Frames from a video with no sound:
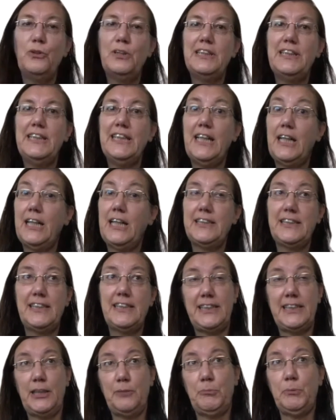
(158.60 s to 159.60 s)
yeah,
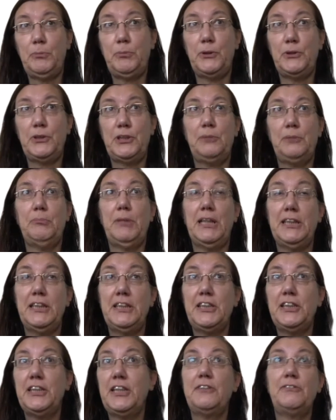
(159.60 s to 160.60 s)
since I'm a project
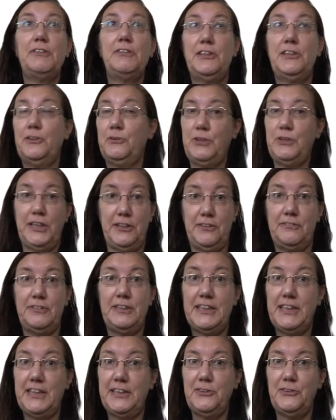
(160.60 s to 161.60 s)
manager, there is no general
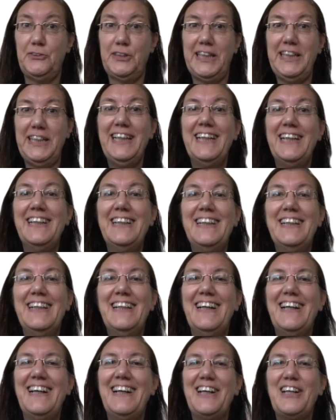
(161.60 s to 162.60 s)
day-to-day.
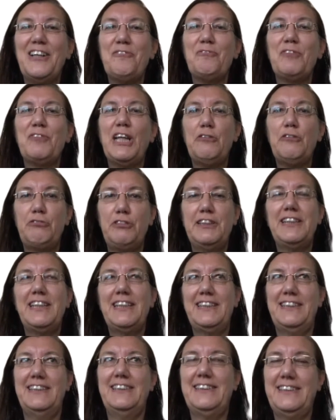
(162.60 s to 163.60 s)
Every
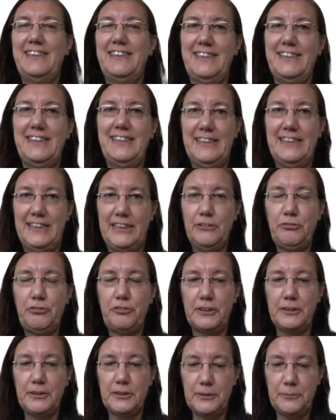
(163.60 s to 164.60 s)
day is
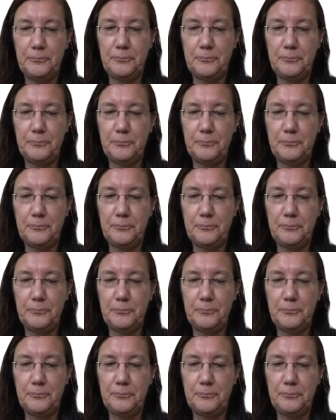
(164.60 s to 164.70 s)
different.